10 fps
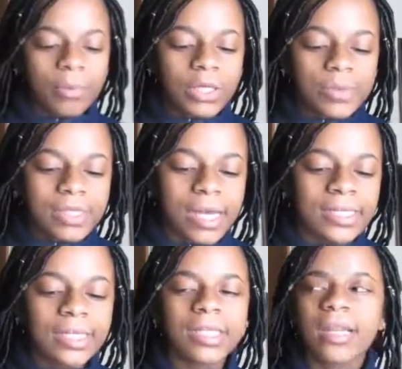up Christmas
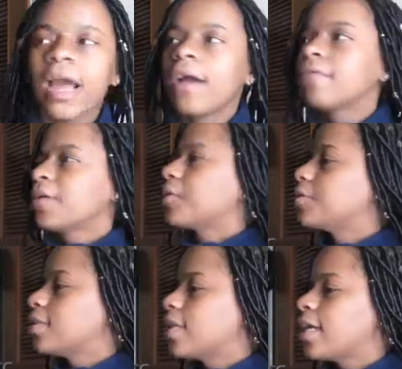lights, and then I have the
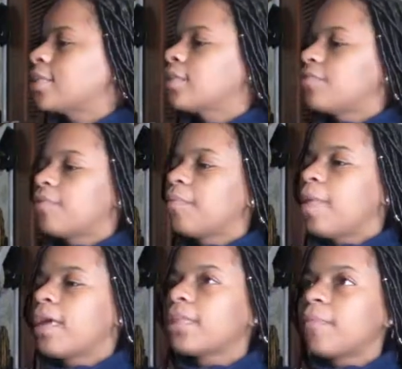Christmas lights from
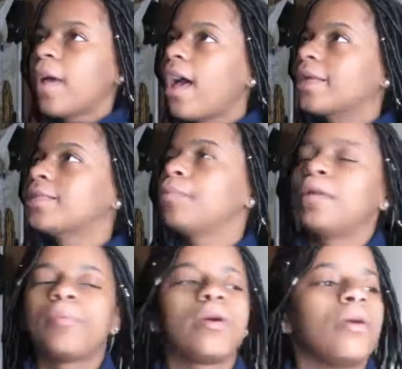like the past I'm
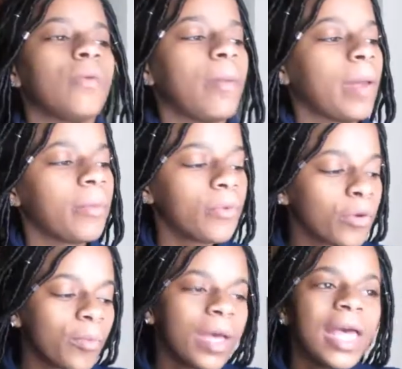gonna put around my
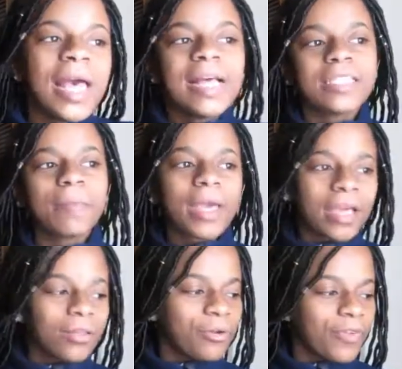room to make it
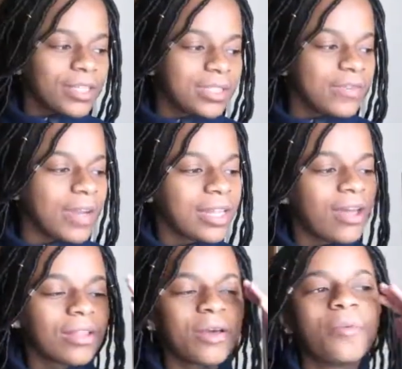a little festive, and I
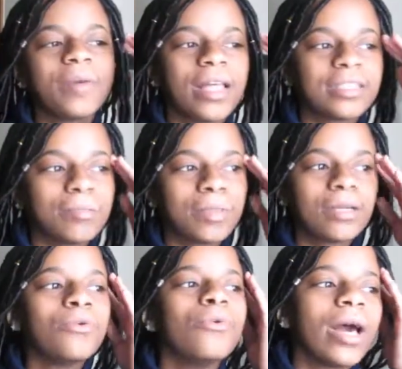thought that would be like
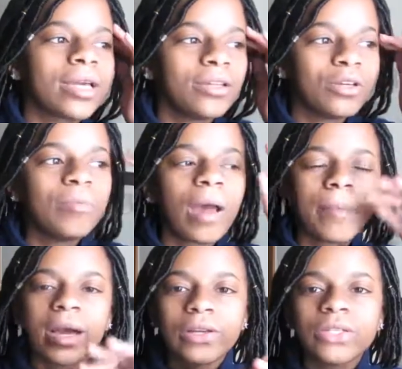something cool I can do, but I'm
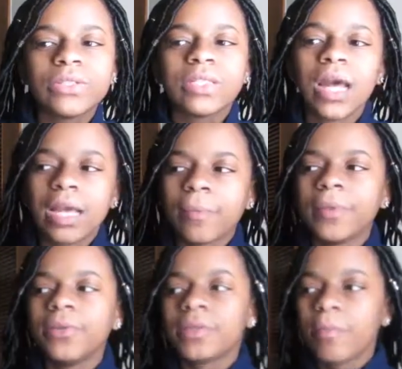not gonna do it tonight, I'm
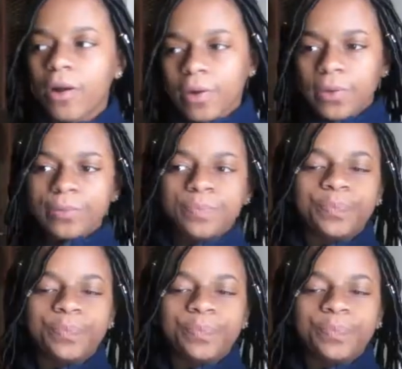gonna do it tomorrow.